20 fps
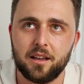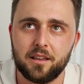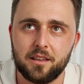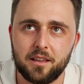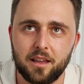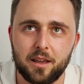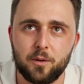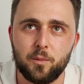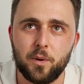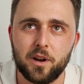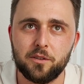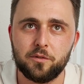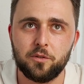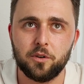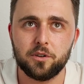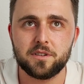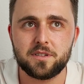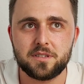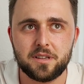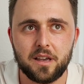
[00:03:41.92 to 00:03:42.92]
I went for
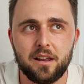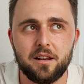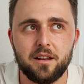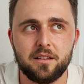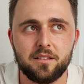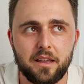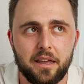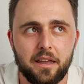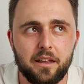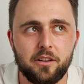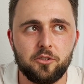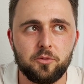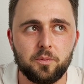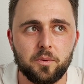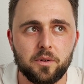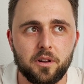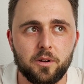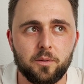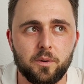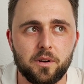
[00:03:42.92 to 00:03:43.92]
the silent H,
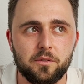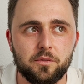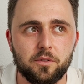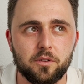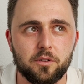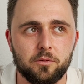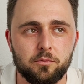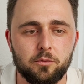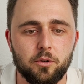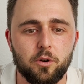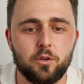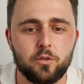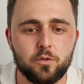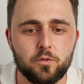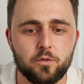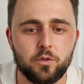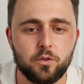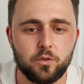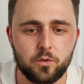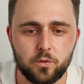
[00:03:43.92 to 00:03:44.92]
but I went for the wrong
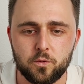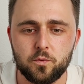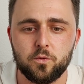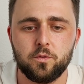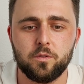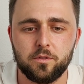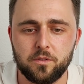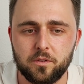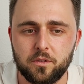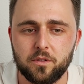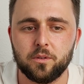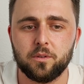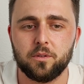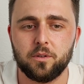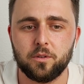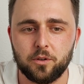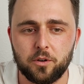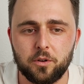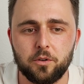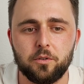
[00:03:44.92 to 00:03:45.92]
U, so
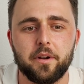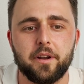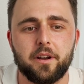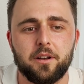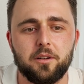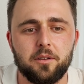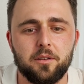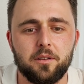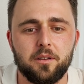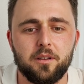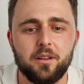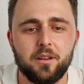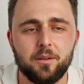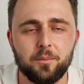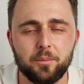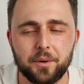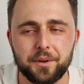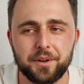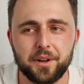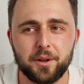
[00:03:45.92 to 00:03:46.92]
you're correct.
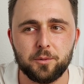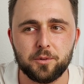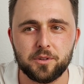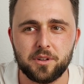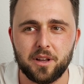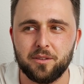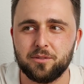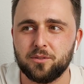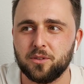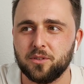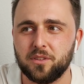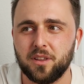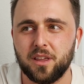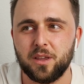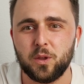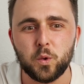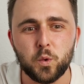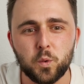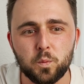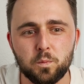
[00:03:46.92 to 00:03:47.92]
But I would have to
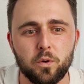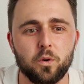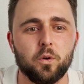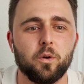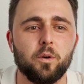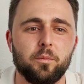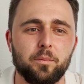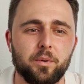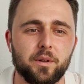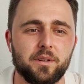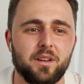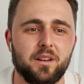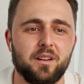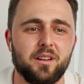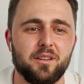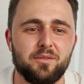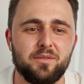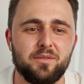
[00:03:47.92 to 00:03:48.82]
say Hublot, but then I...